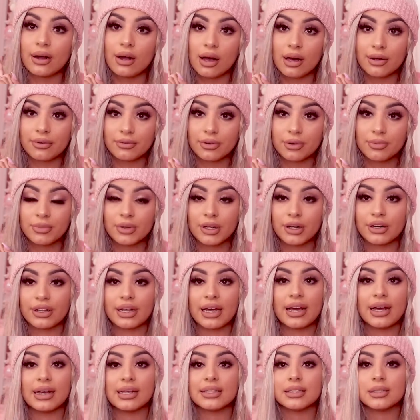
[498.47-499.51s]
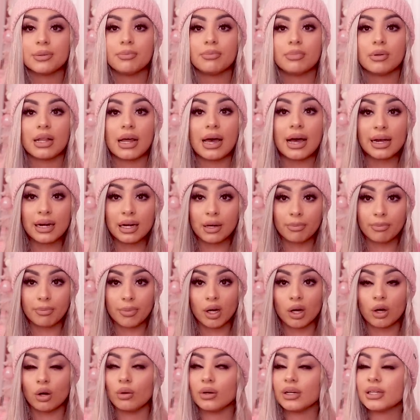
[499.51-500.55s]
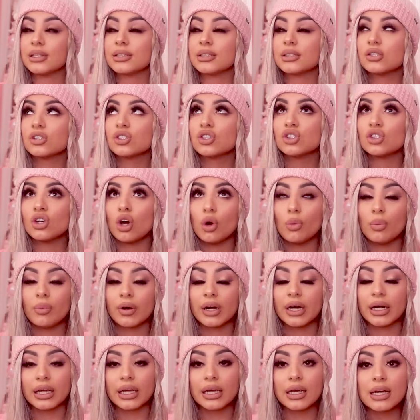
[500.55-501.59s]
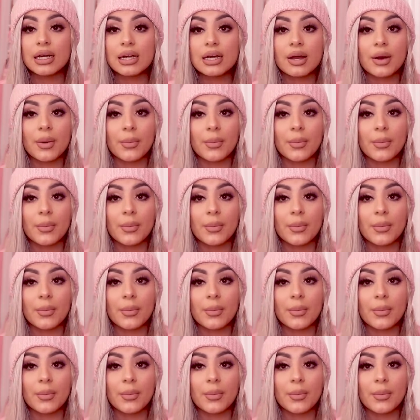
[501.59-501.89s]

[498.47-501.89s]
got from there that has a black bow it's so pretty